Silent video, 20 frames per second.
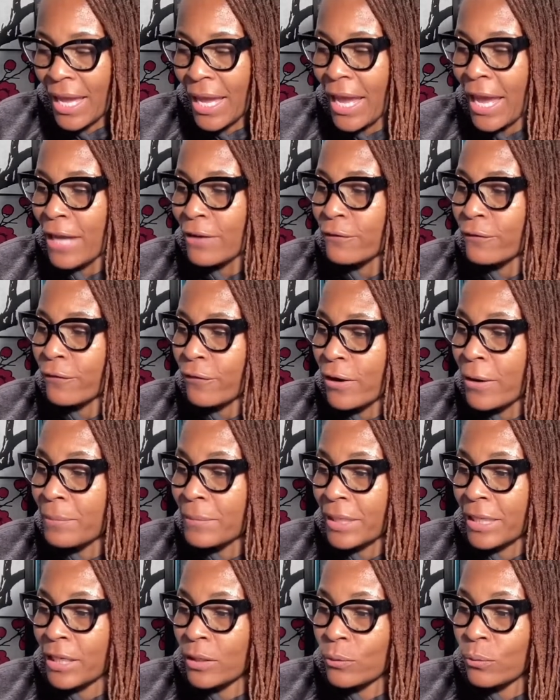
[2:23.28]
and from
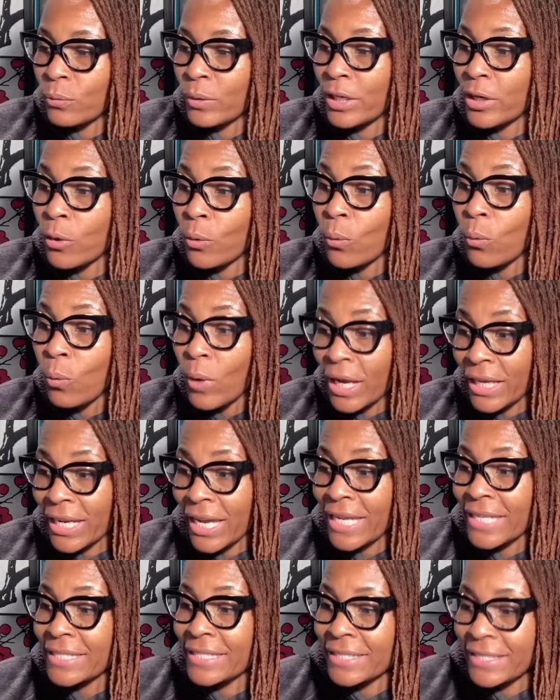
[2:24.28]
it we await
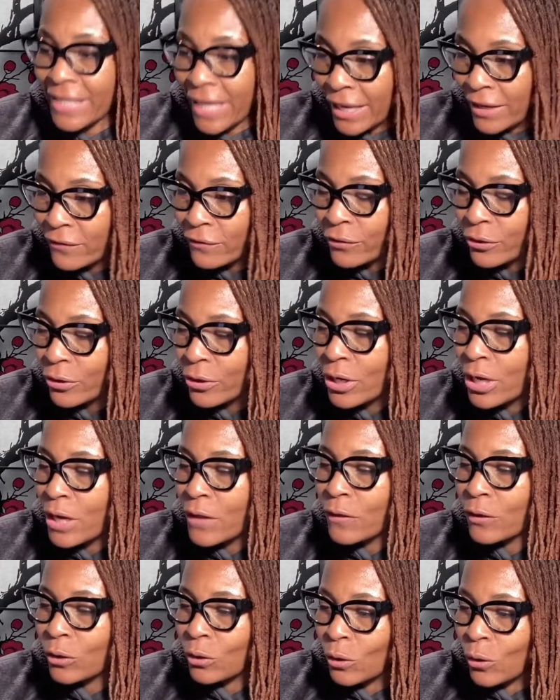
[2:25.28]
a savior,
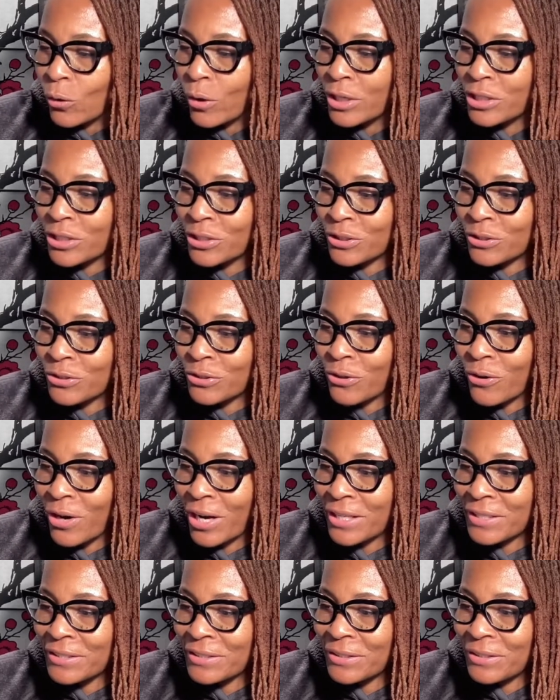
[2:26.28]
the Lord Jesus
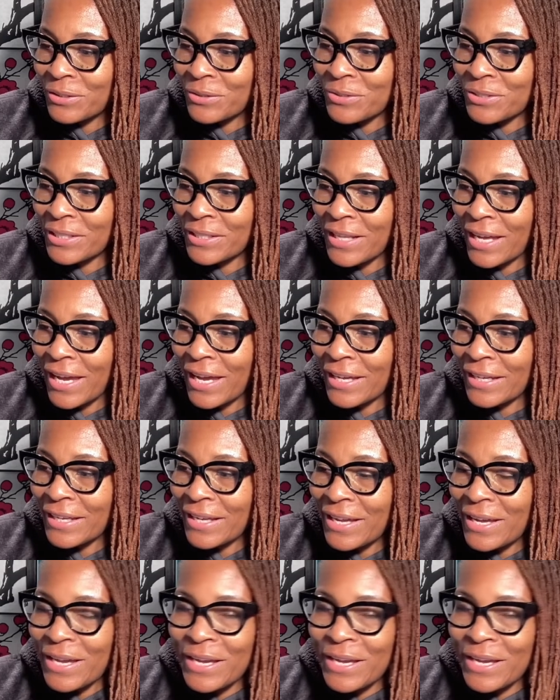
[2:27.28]
Christ. You see that?